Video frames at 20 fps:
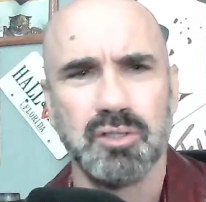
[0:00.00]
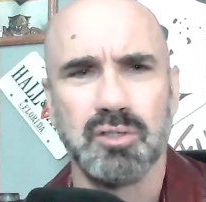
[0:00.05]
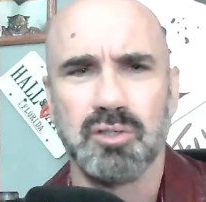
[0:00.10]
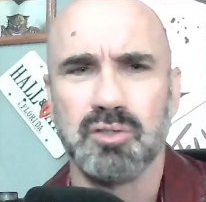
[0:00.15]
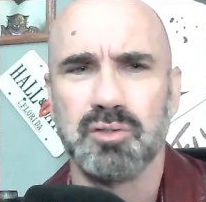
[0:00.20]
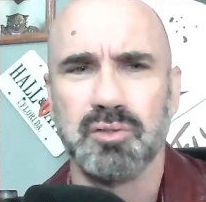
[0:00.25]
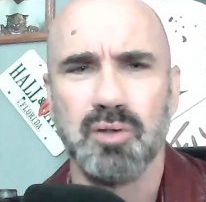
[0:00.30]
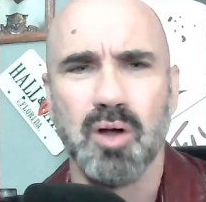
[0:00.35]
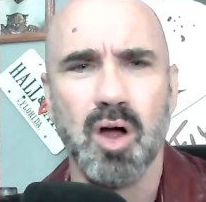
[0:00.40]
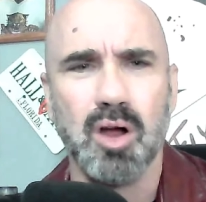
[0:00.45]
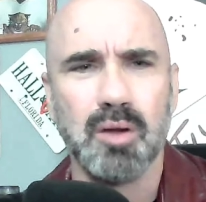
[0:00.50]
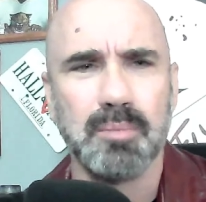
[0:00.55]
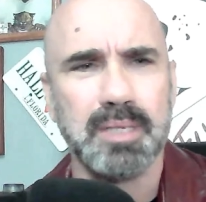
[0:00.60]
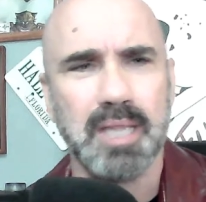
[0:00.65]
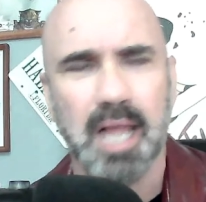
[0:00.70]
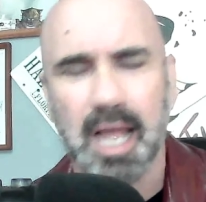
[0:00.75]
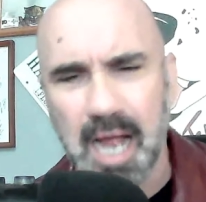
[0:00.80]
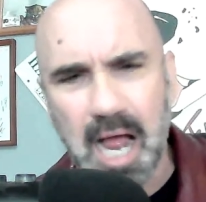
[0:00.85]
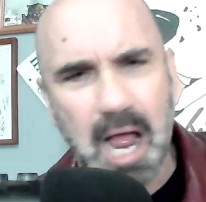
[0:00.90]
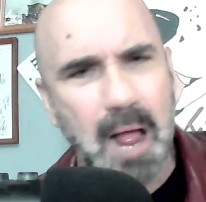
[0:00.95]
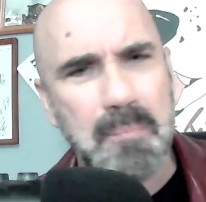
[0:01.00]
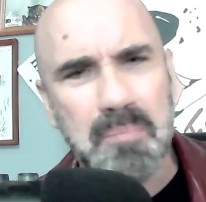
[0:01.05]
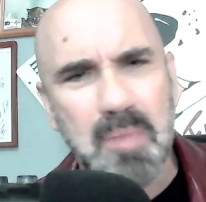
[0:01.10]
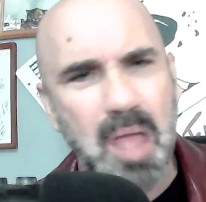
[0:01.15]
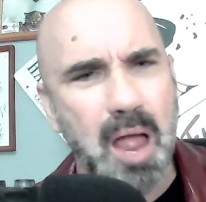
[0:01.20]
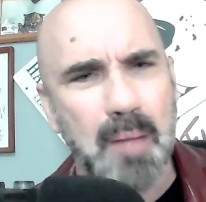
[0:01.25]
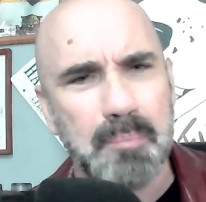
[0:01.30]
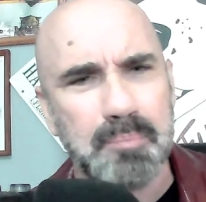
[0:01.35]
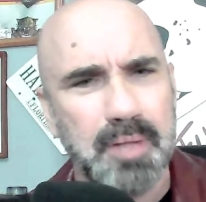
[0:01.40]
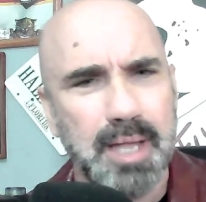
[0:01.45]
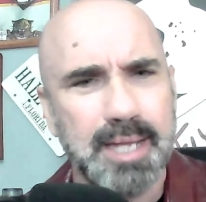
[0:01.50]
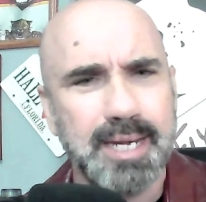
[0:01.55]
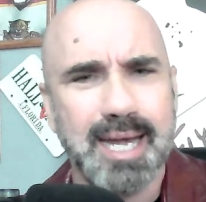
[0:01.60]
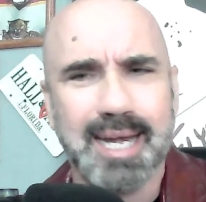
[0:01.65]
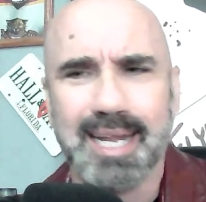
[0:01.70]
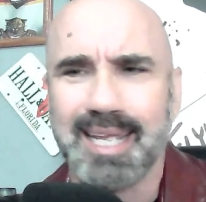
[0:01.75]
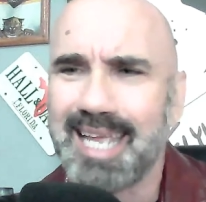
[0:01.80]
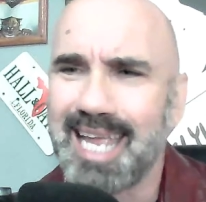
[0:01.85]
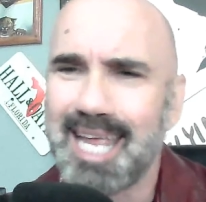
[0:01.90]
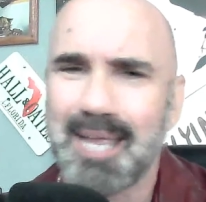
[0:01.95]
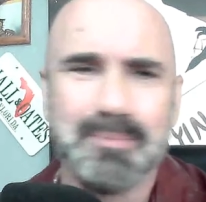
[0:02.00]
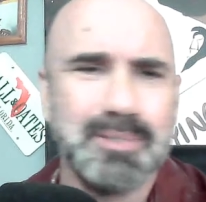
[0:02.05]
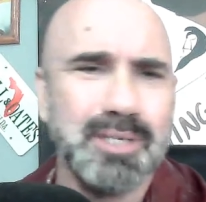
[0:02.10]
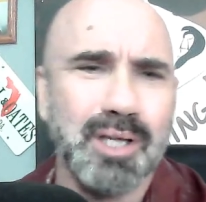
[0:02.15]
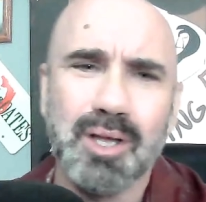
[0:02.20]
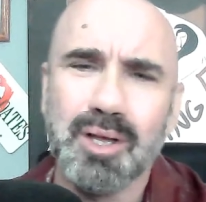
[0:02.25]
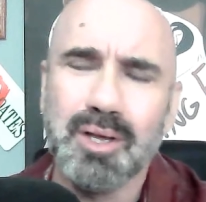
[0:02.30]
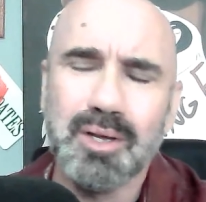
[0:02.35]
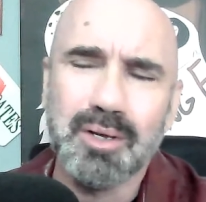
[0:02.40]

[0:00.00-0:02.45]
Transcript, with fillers: and strong and be like, "I'm not playing any games,"